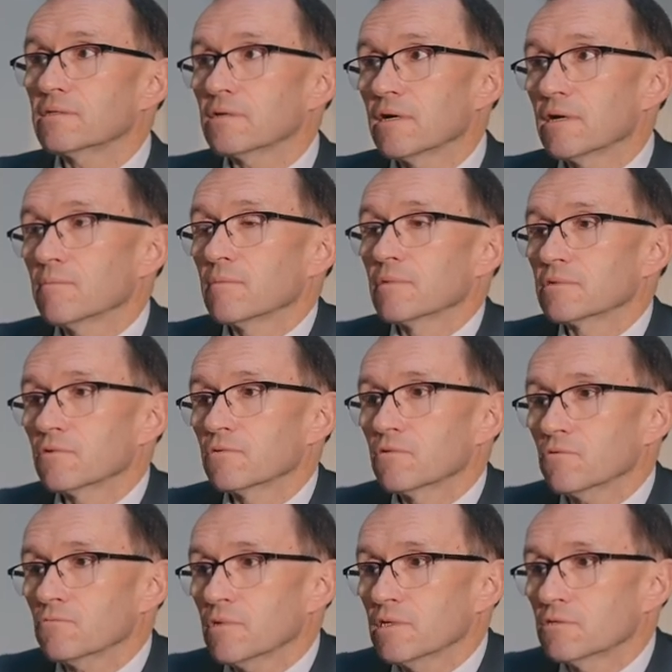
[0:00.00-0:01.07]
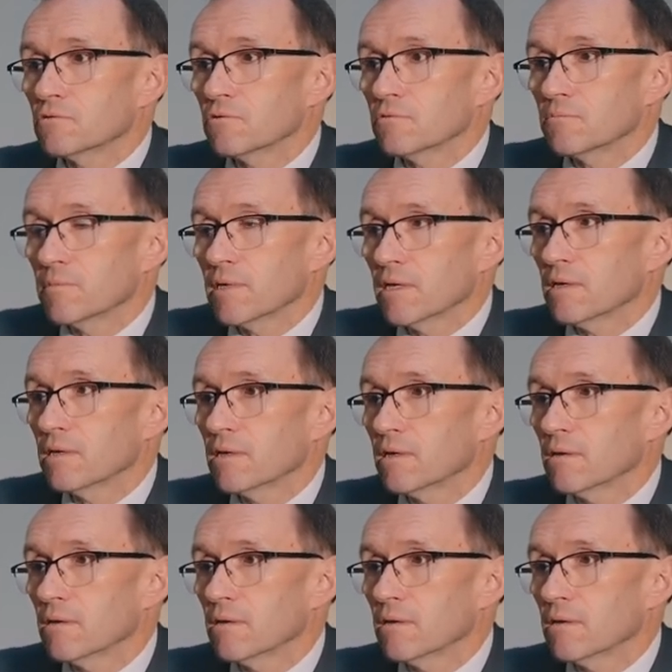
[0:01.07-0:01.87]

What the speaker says: time. You don't need to be